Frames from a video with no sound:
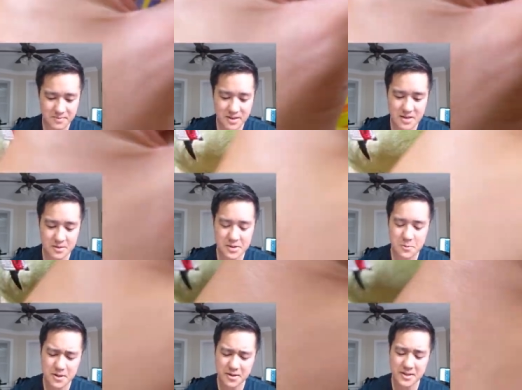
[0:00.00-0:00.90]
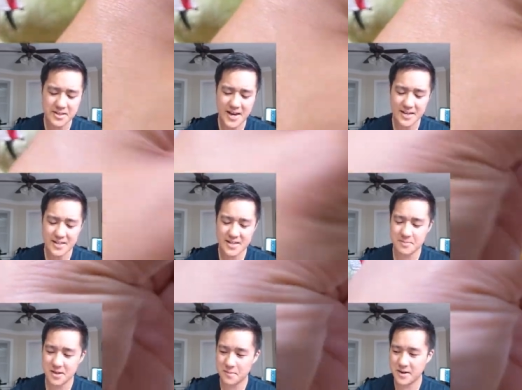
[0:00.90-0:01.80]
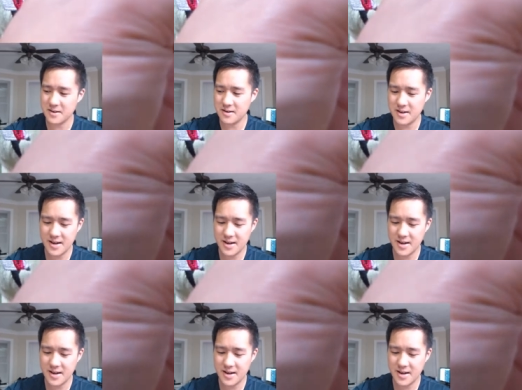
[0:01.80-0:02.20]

especially with the tag teams coming in.